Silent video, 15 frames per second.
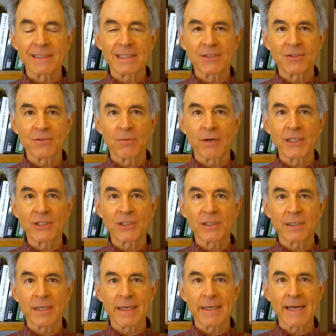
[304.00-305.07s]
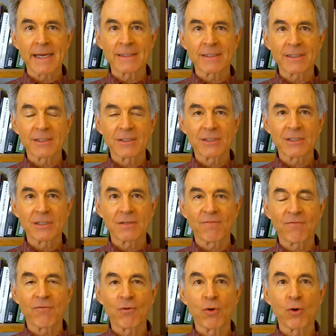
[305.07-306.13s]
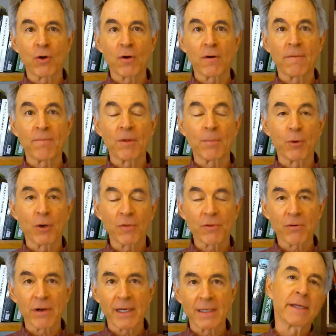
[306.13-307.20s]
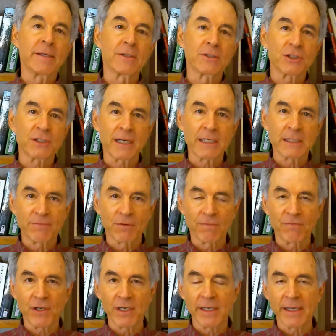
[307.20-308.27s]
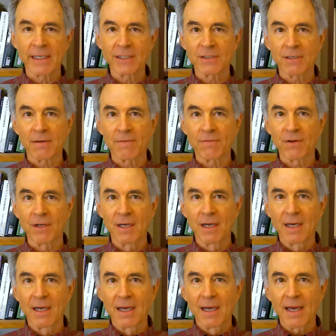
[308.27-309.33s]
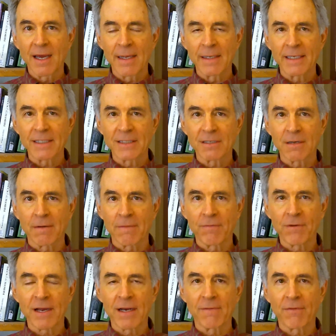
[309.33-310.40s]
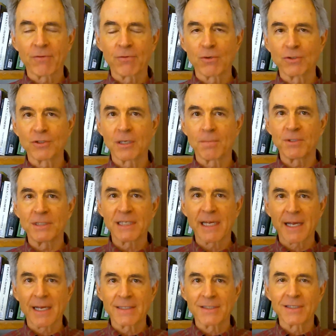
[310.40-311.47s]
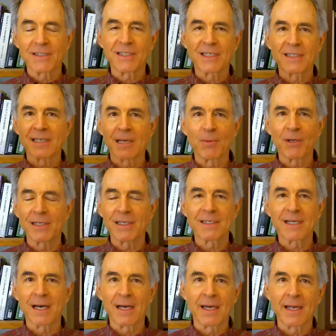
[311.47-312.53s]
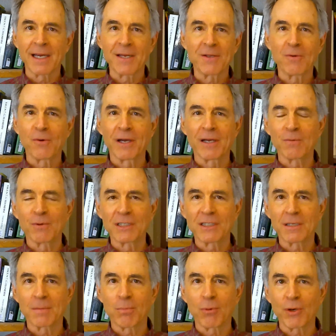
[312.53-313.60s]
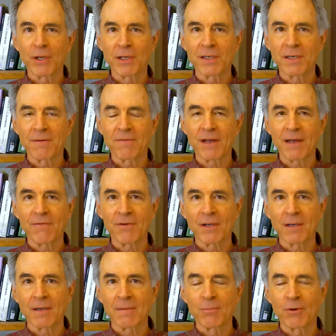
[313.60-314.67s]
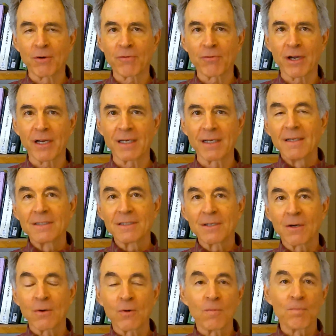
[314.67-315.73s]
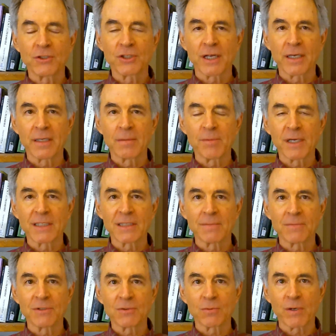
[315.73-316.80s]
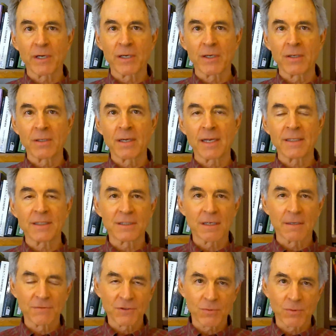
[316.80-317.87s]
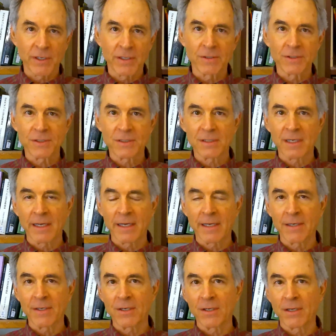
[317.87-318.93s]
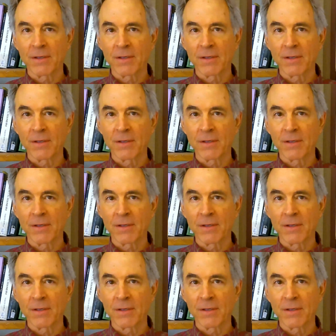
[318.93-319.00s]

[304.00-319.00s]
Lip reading: situation and asks for the birthright in exchange for feeding Esau. And Esau kind of throws up his hands and says, I'm going to die anyway, what's the point of having a birthright? So Jacob makes him swear, Esau swears, and